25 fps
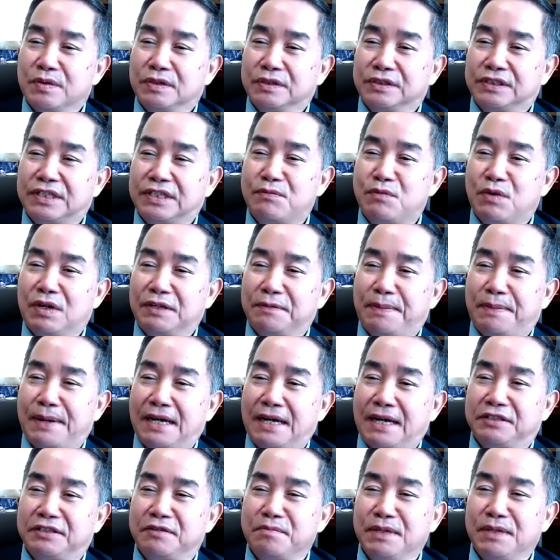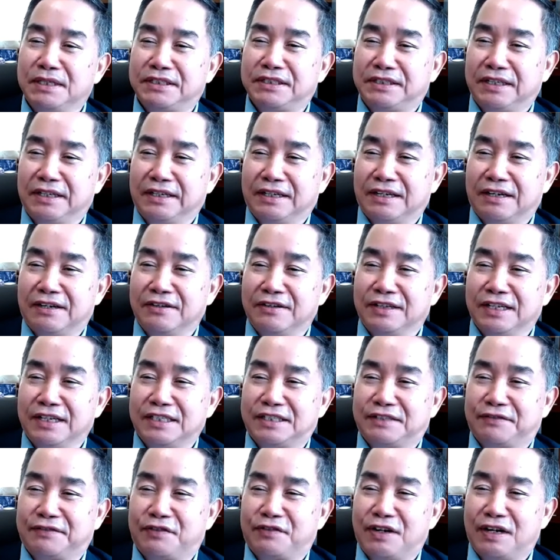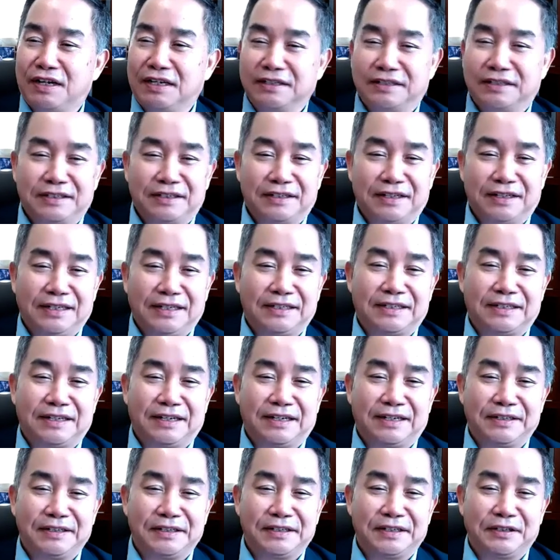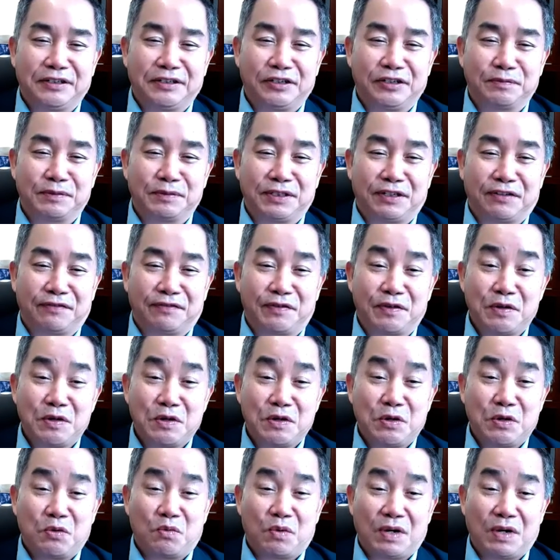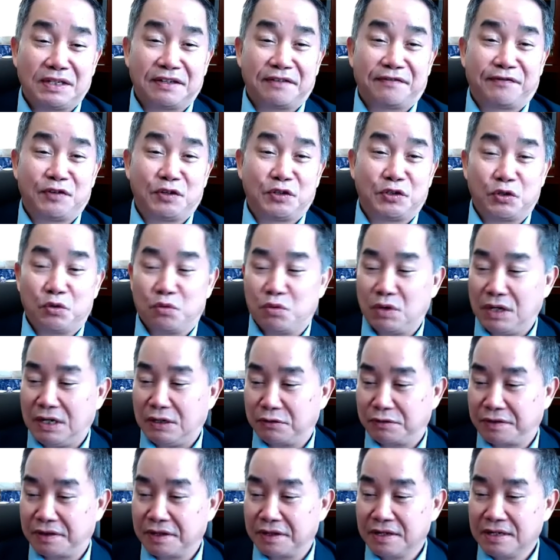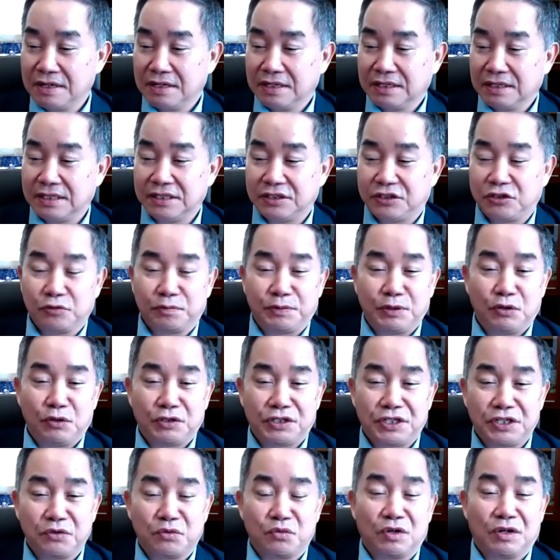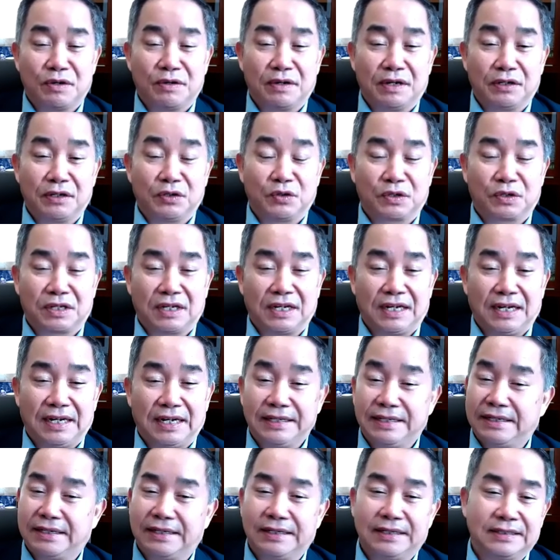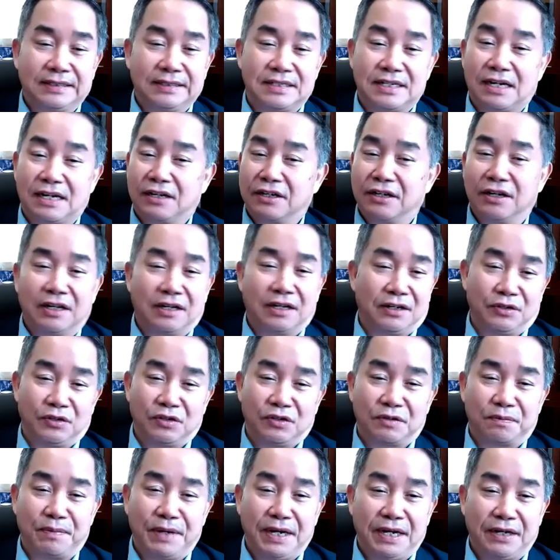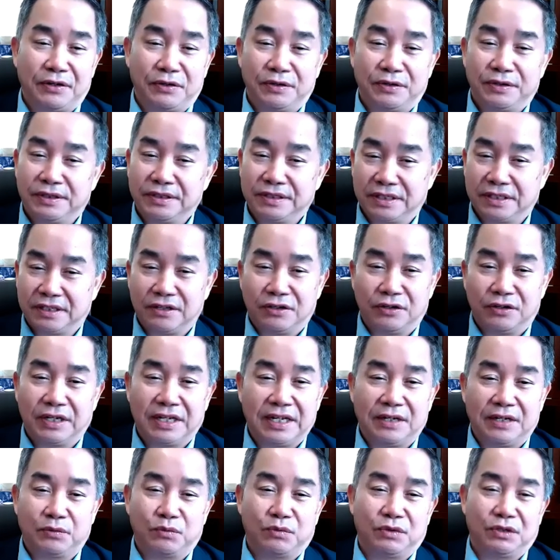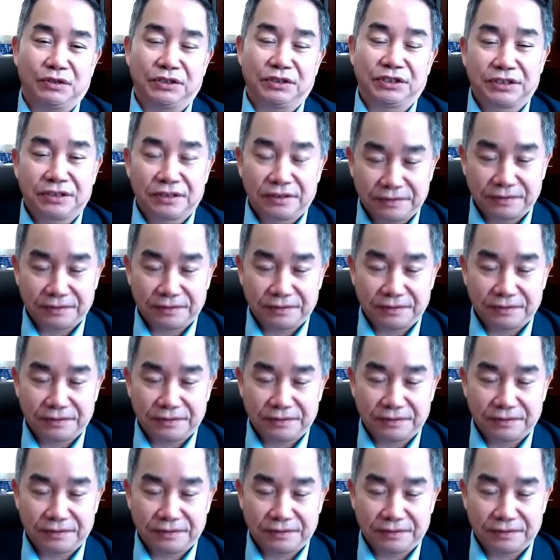somewhat pessimistic on this front, like in terms of what the future wealth distribution will look like. It's not going to look better. It's going to get worse.